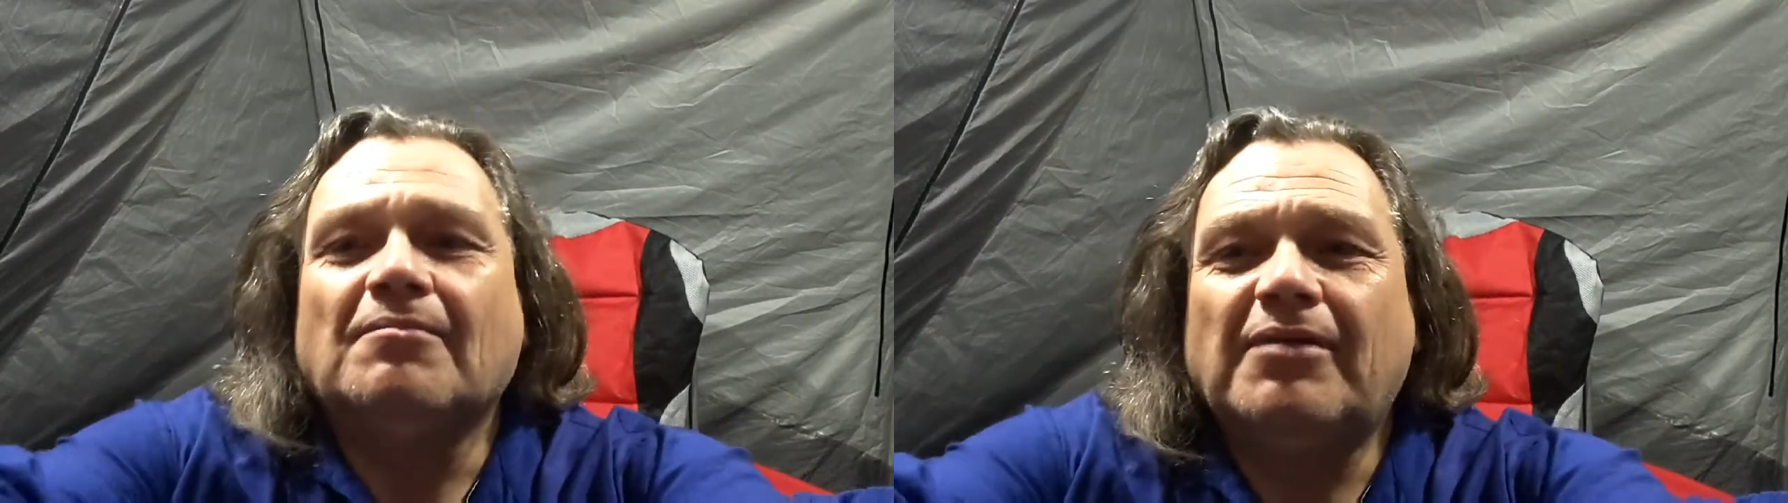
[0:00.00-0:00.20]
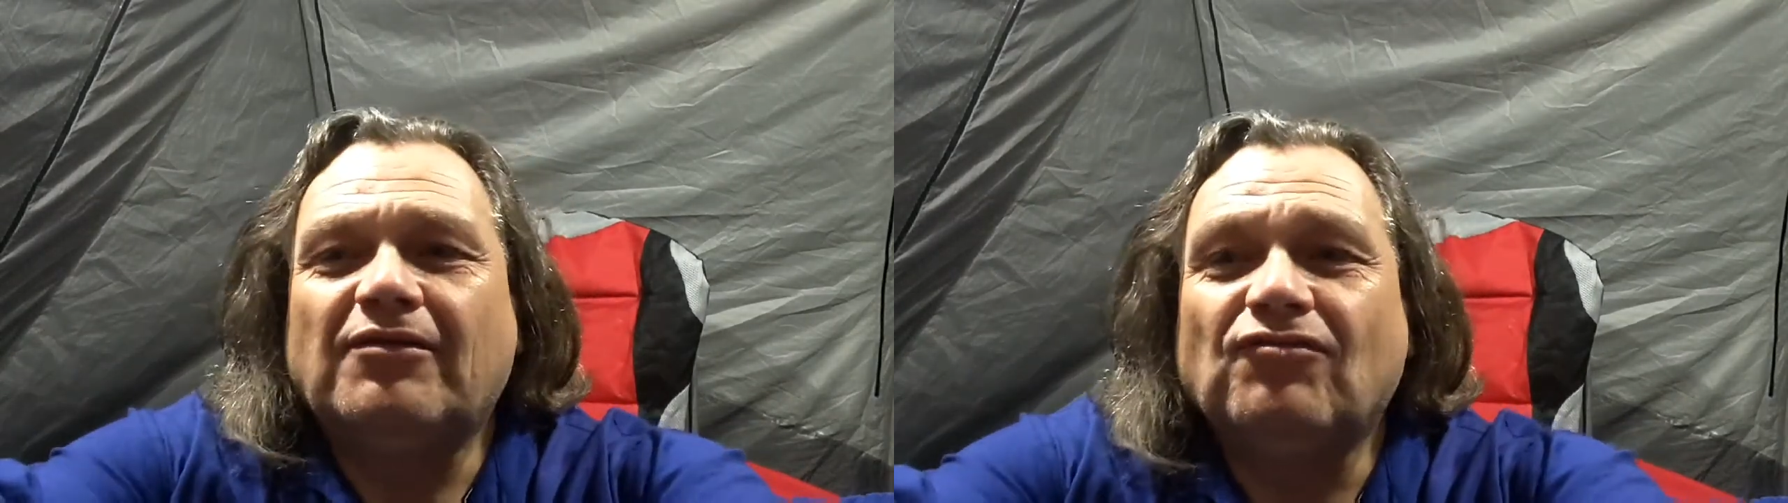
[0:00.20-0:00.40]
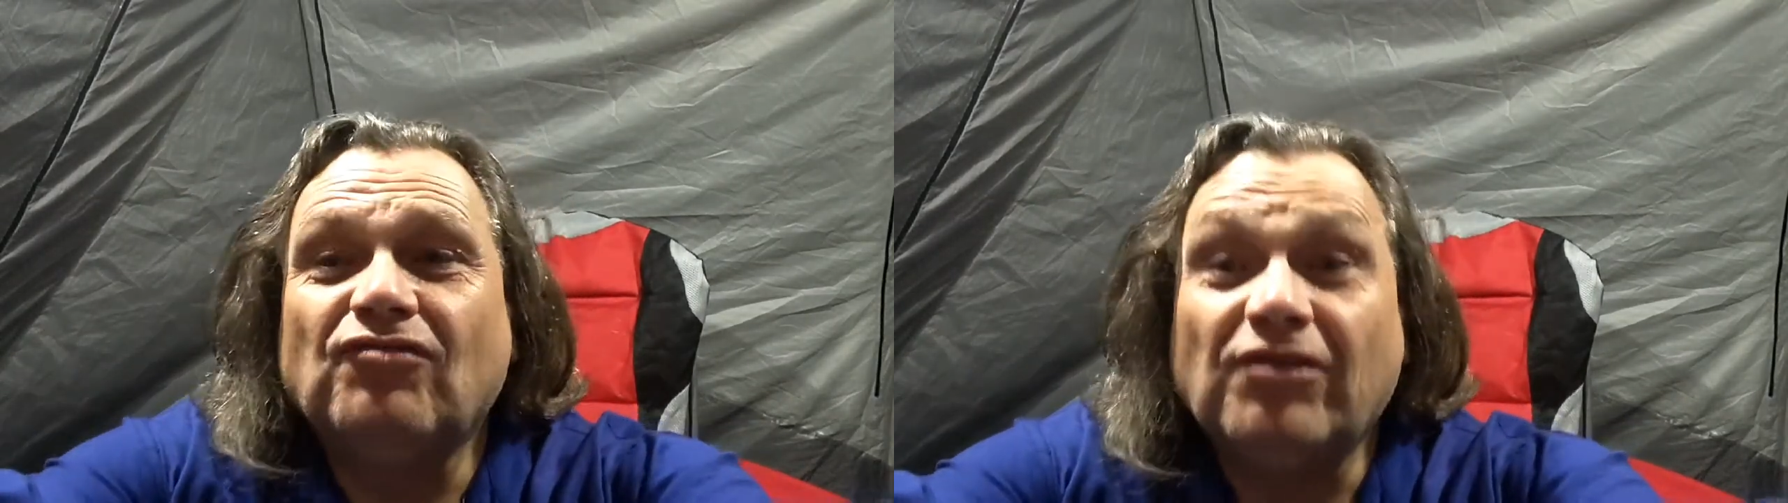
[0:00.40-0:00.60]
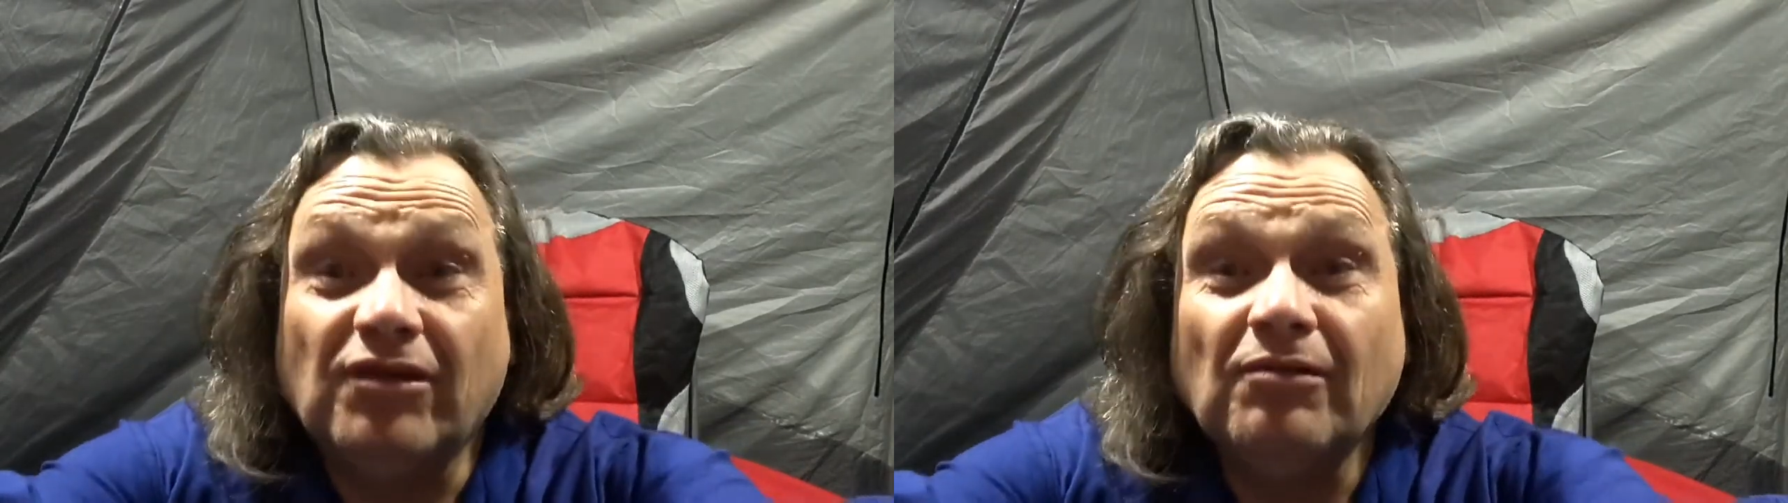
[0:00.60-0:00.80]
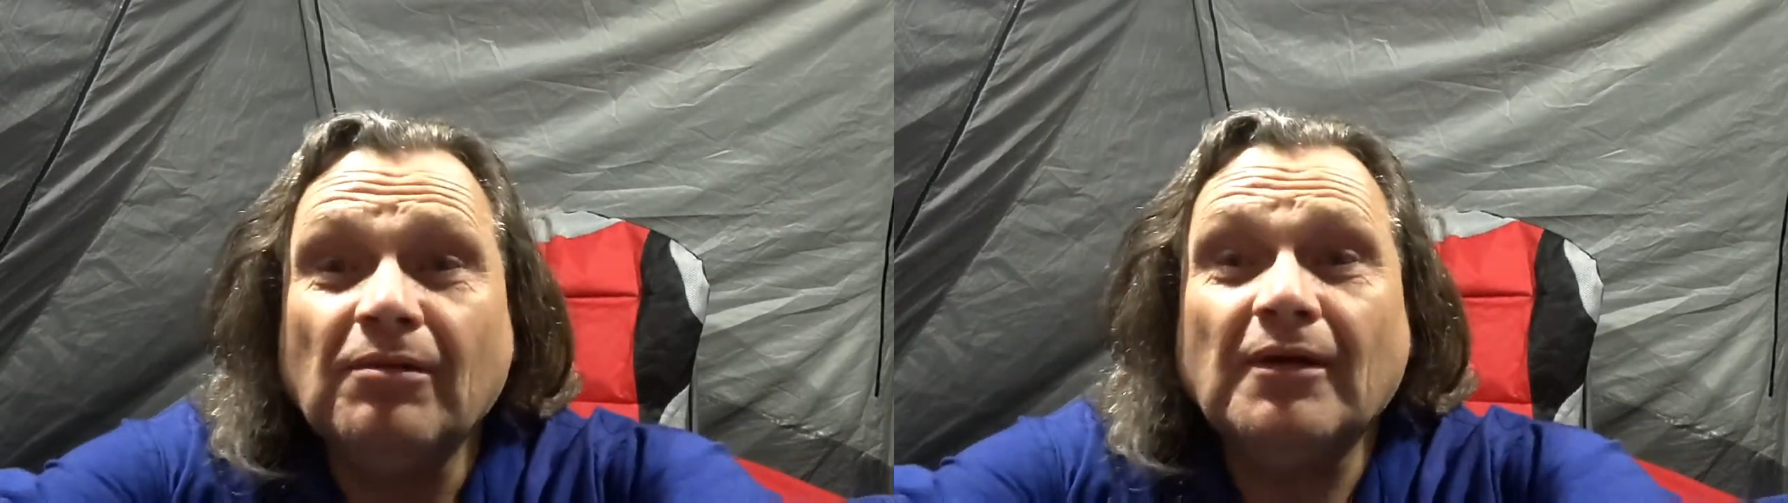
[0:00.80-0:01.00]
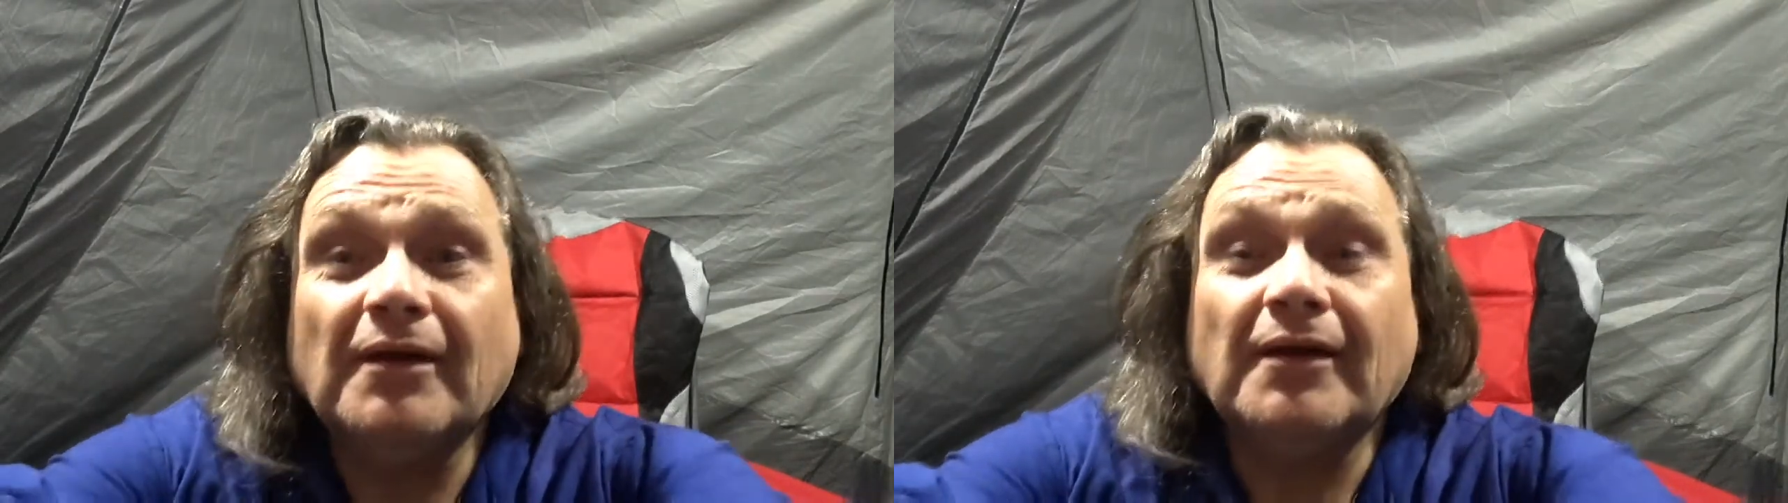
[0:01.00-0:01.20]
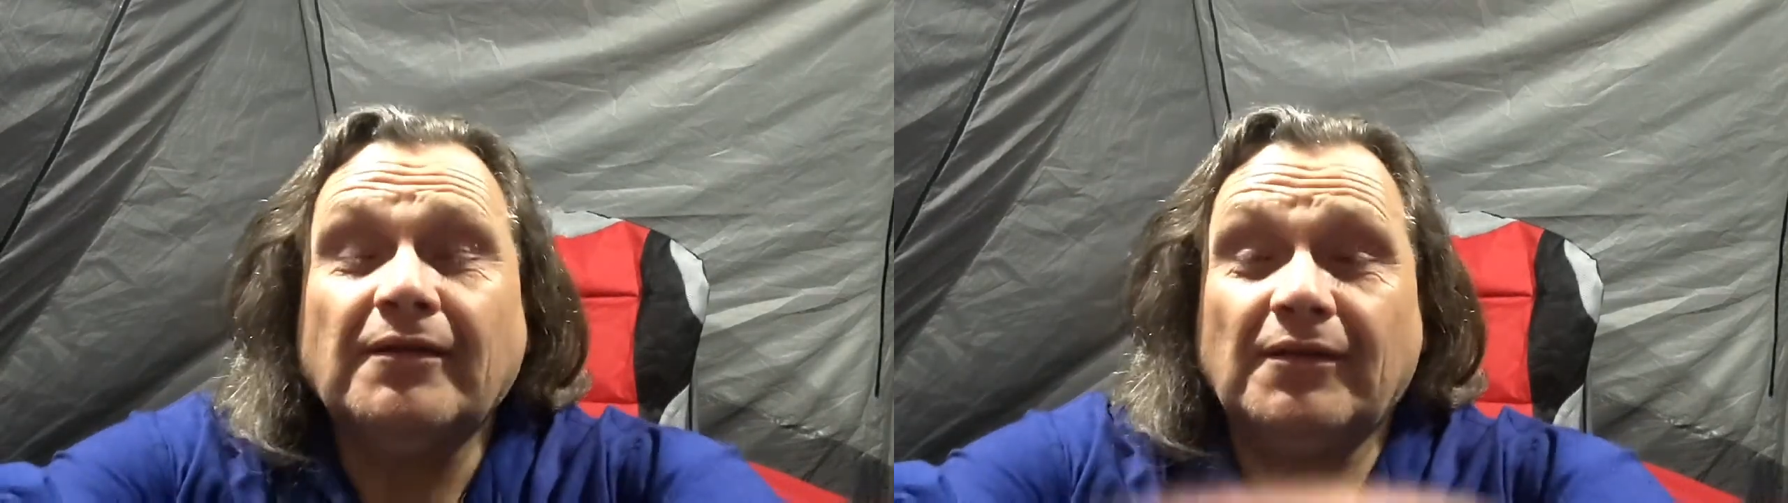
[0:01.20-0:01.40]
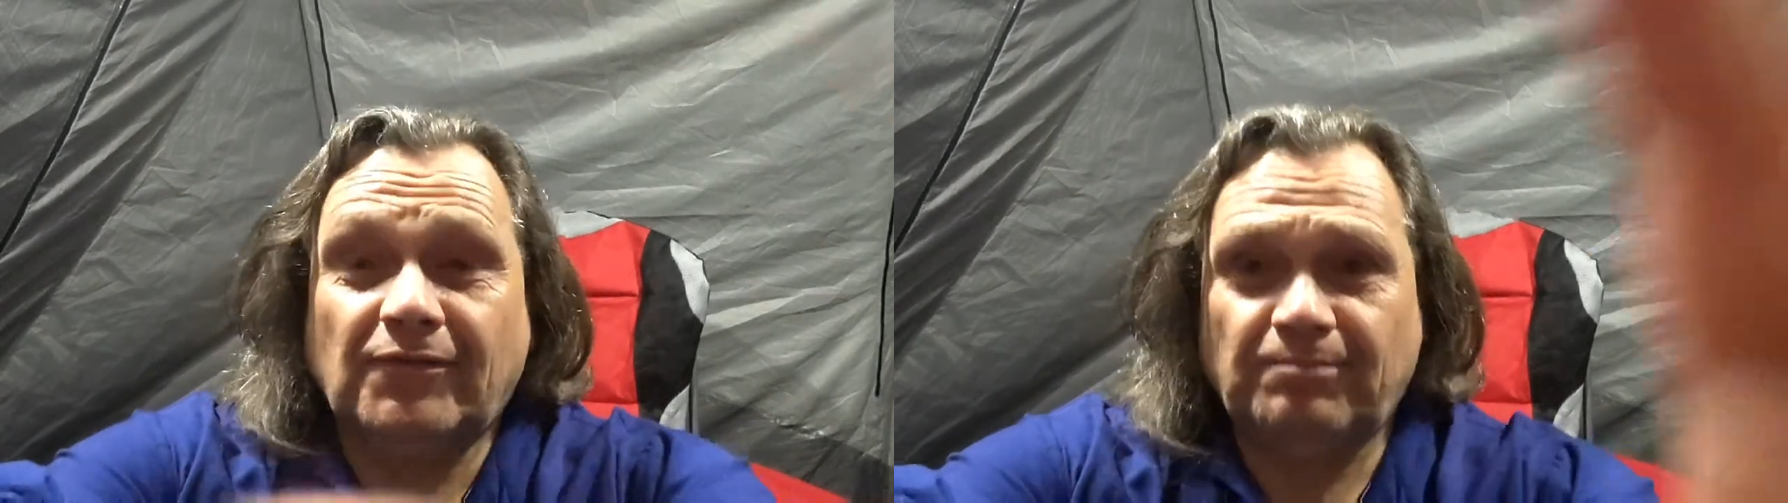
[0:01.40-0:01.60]
but it's new
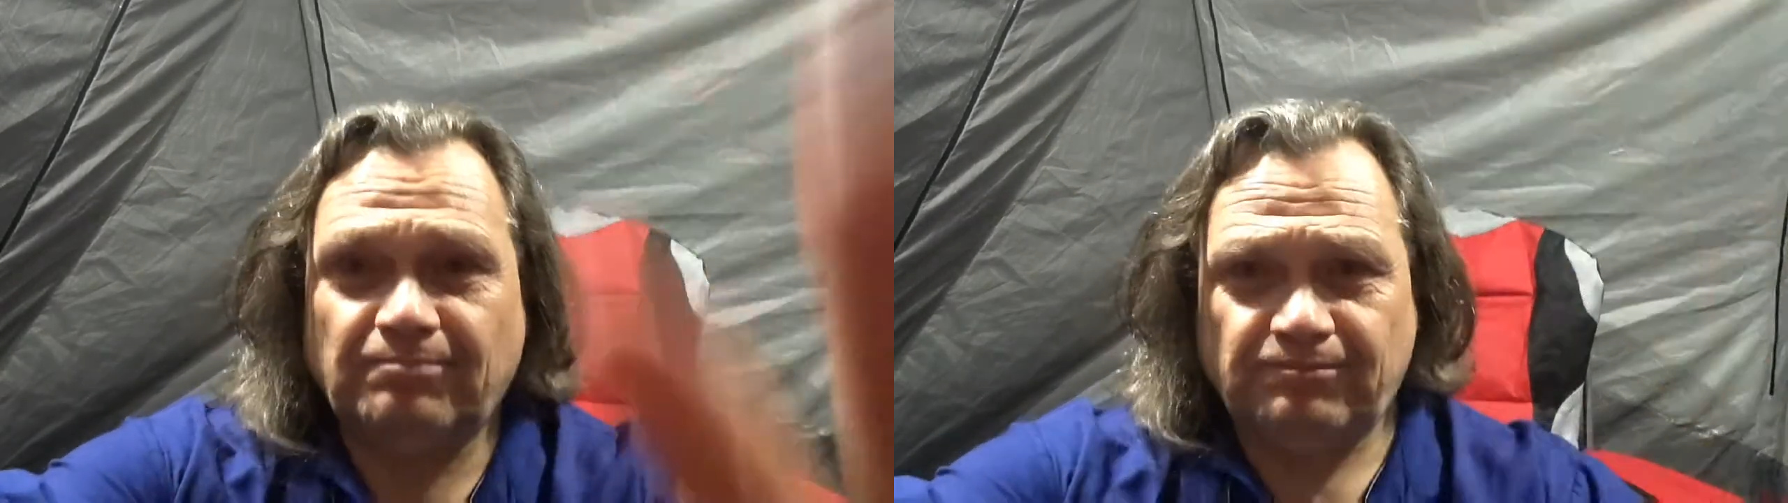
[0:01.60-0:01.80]
and it's